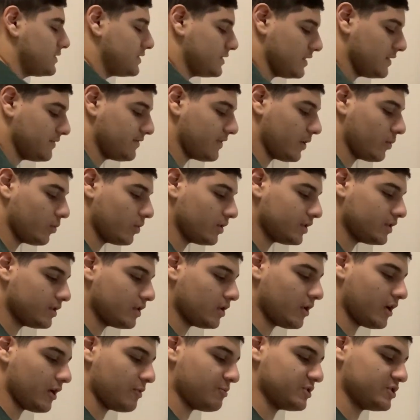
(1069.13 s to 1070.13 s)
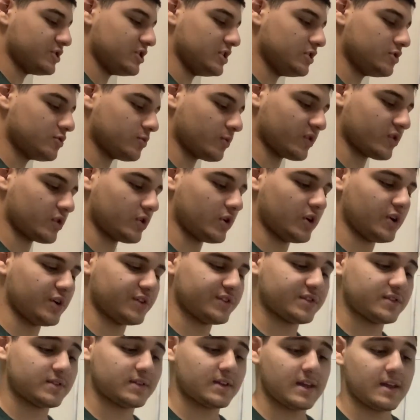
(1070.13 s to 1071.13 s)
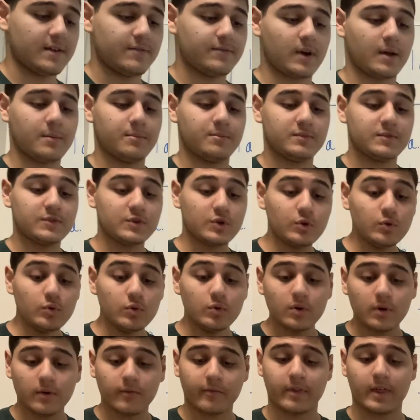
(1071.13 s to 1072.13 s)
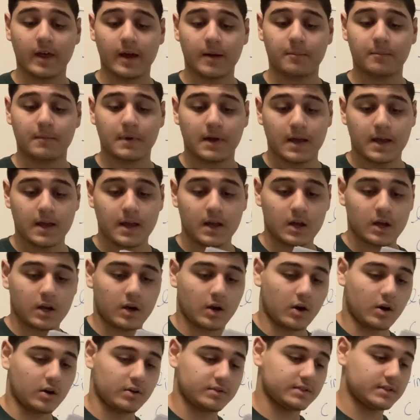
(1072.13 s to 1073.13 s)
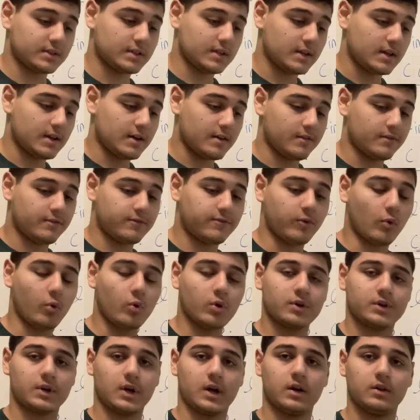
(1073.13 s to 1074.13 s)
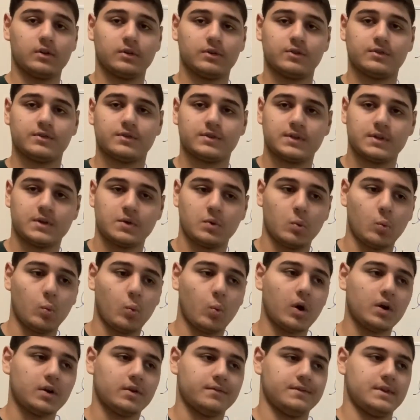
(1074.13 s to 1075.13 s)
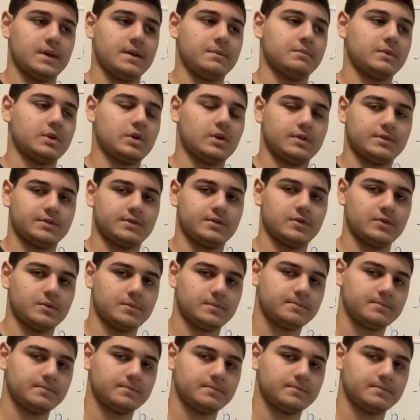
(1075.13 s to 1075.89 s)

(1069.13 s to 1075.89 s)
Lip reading: if I want to know how much each one costs, if 2 of them cost $4, 1 of them costs 2.